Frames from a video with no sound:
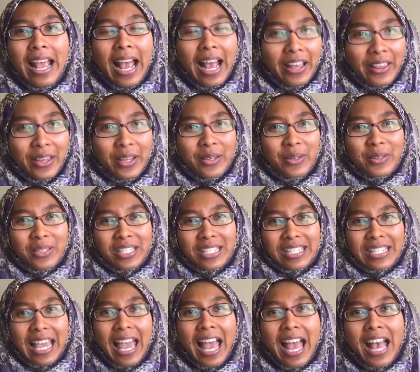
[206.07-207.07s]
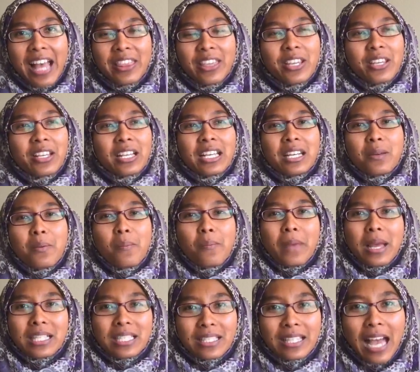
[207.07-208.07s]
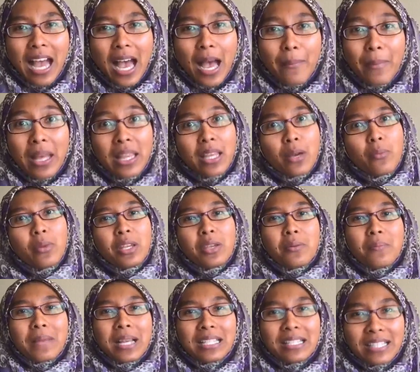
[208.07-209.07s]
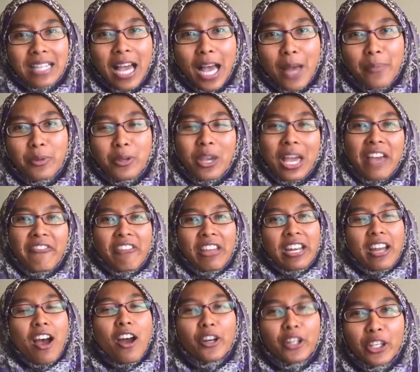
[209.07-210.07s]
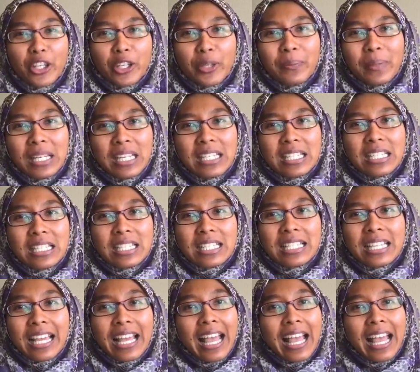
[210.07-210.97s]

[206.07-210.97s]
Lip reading: And then you're scared that you're gonna mess up. And then when you messed up, you have an argument.